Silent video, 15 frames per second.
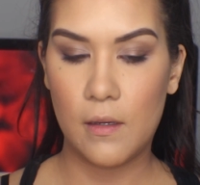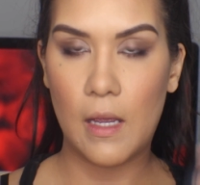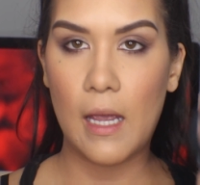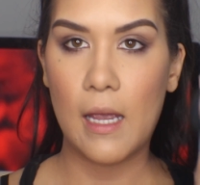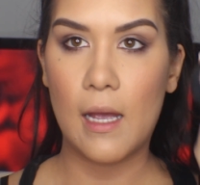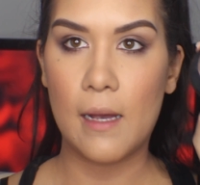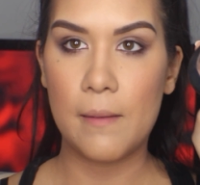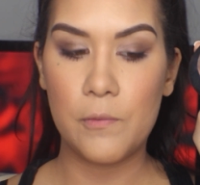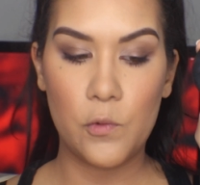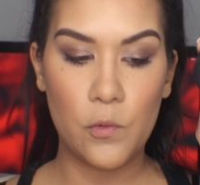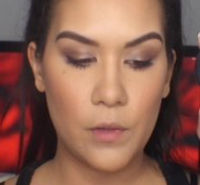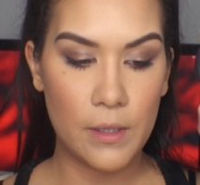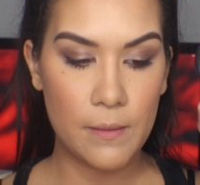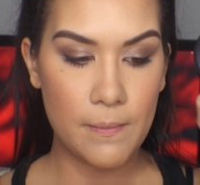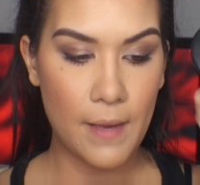Okay, I'm
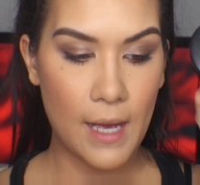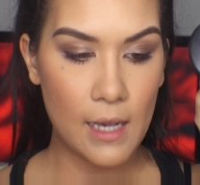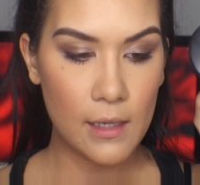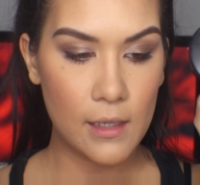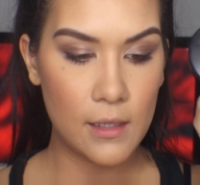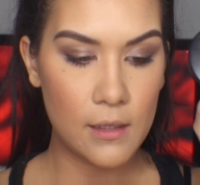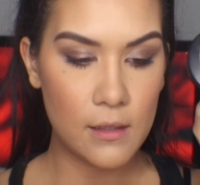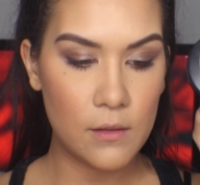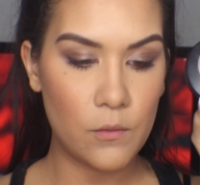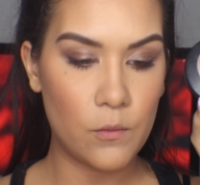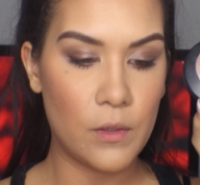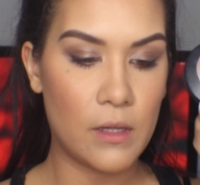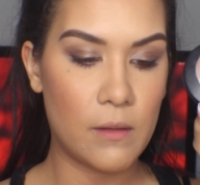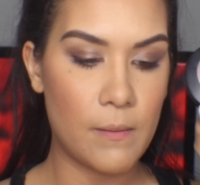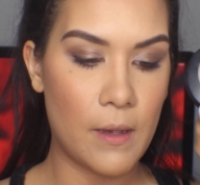going back in
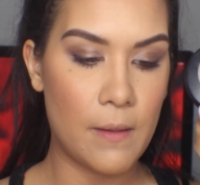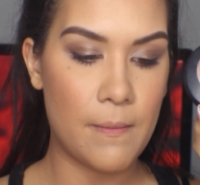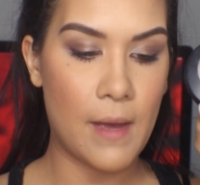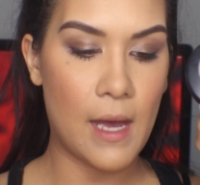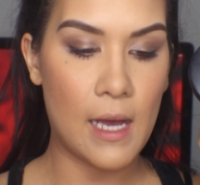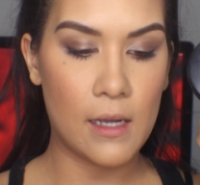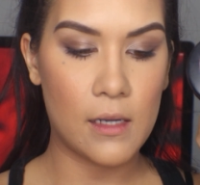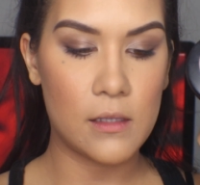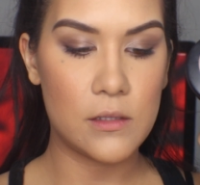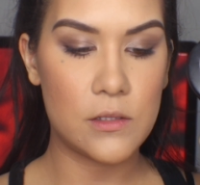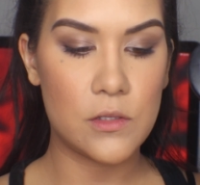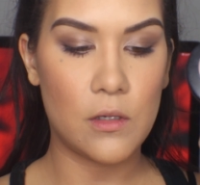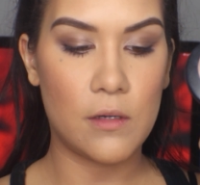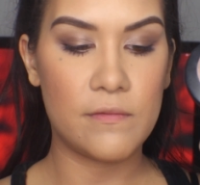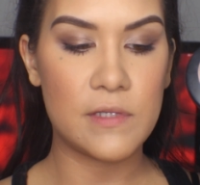with my MAC
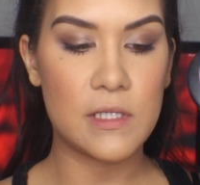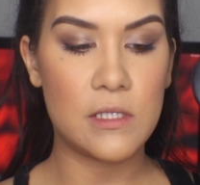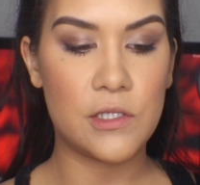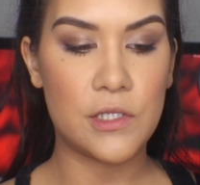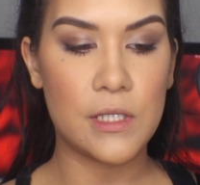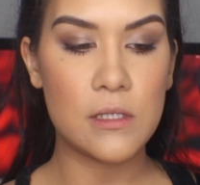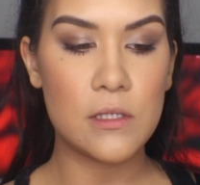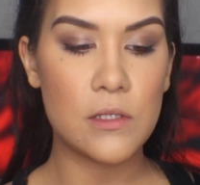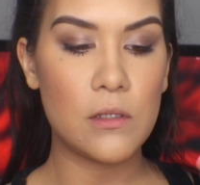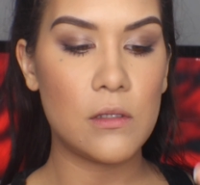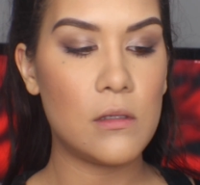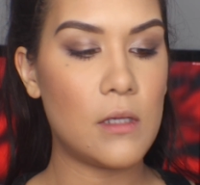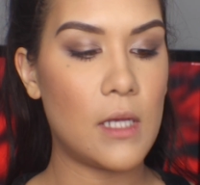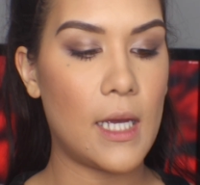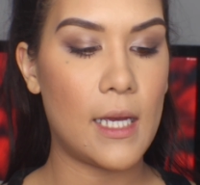Soft and
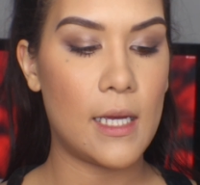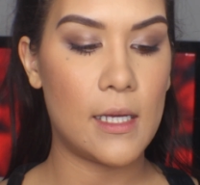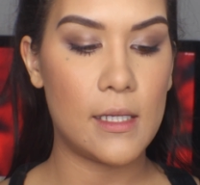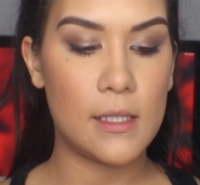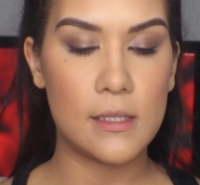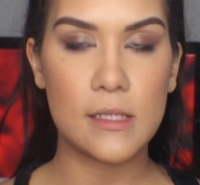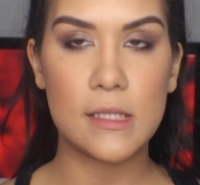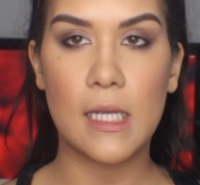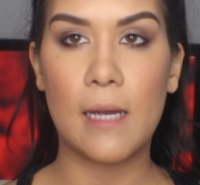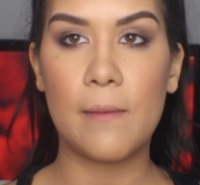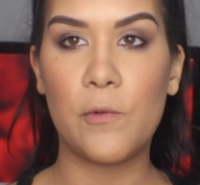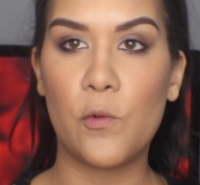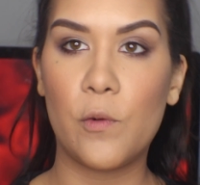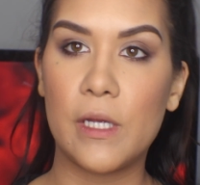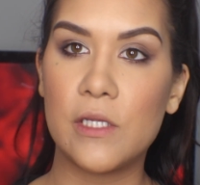Gentle, and
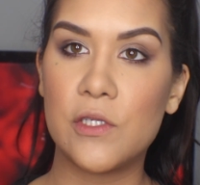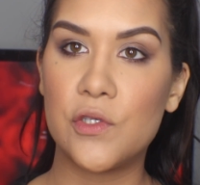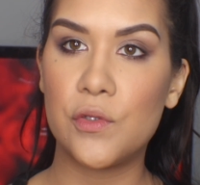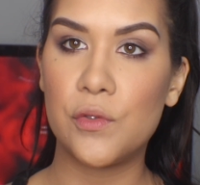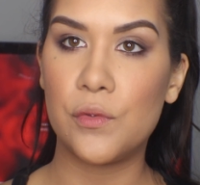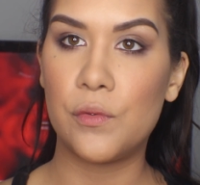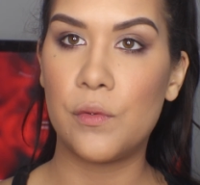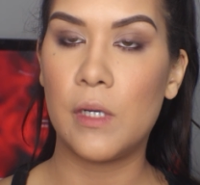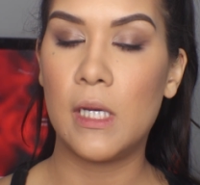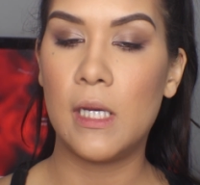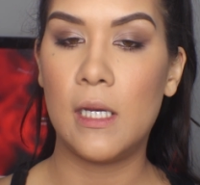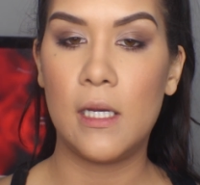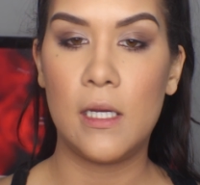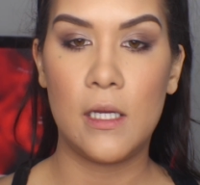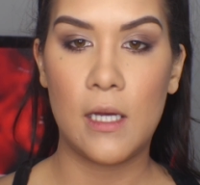I'm going to
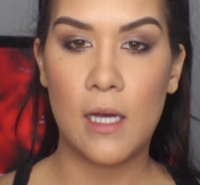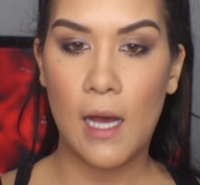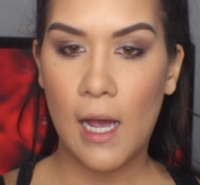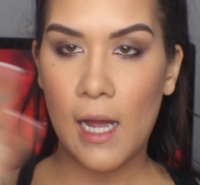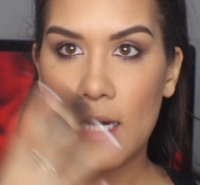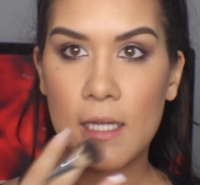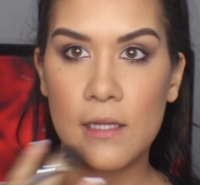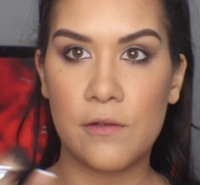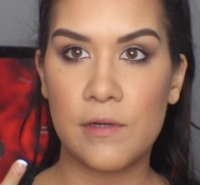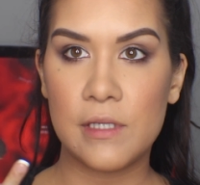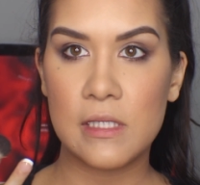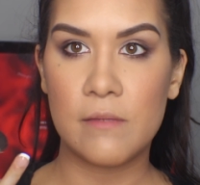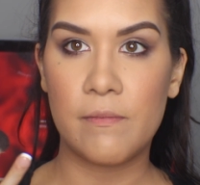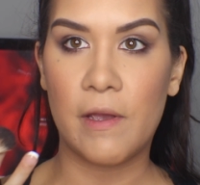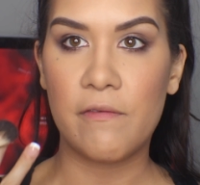highlight the
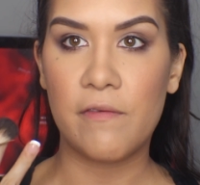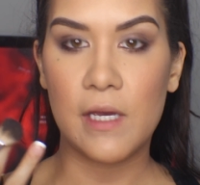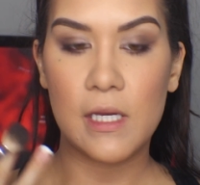rest of my